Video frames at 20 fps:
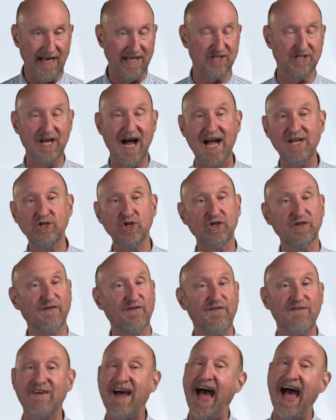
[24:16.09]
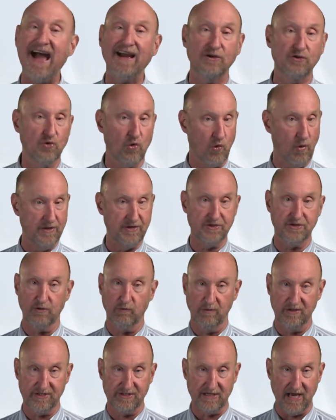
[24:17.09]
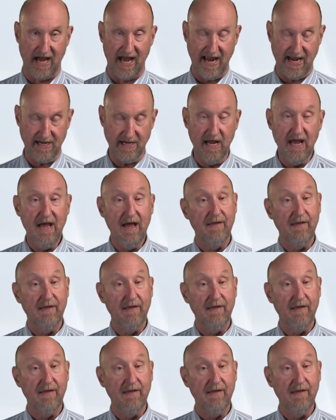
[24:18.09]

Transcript: It's not just factoids to recite.